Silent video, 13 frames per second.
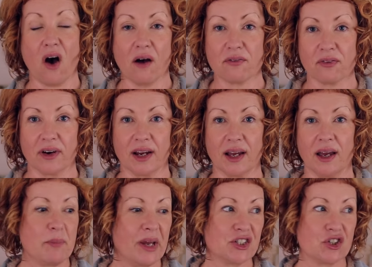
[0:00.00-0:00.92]

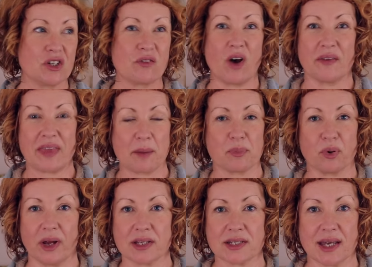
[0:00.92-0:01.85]
offering, make sure you've got that
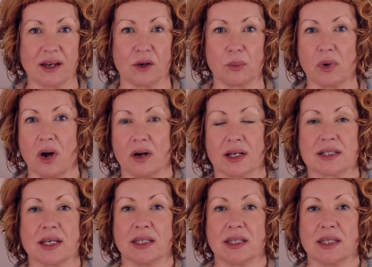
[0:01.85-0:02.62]
price anchor product,